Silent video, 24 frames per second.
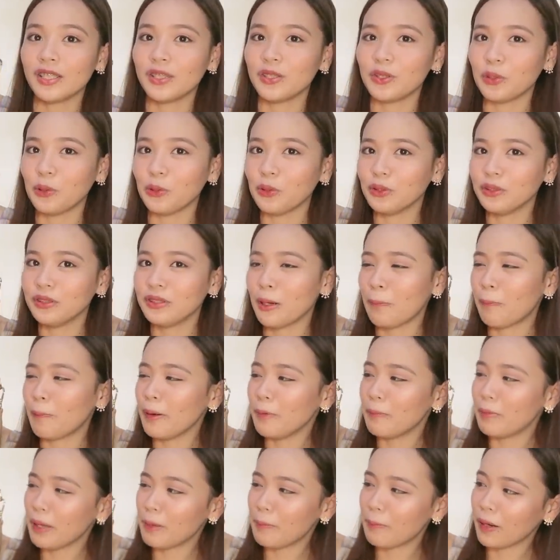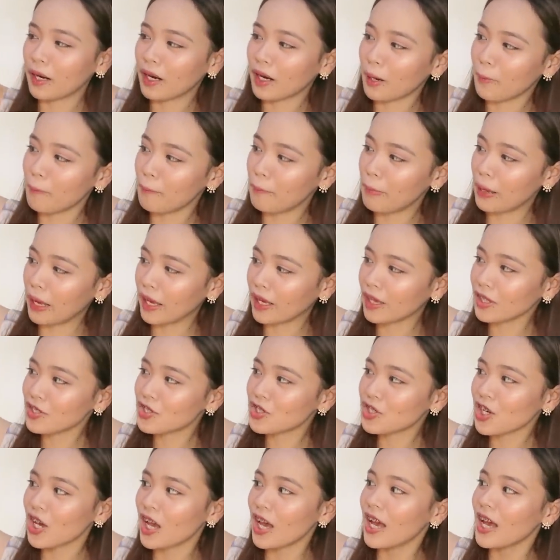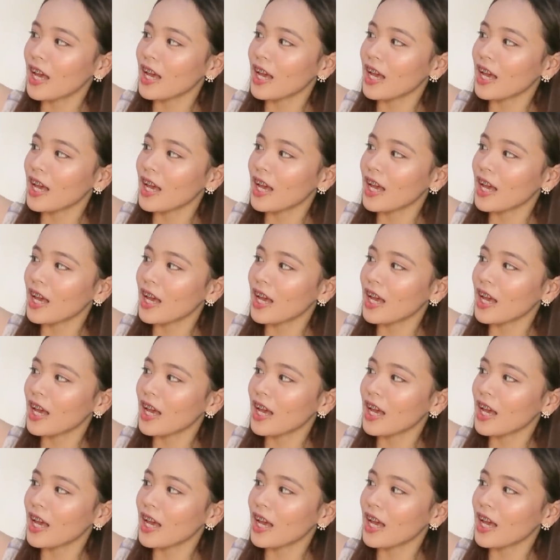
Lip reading: Nude, dapat may pagka beige.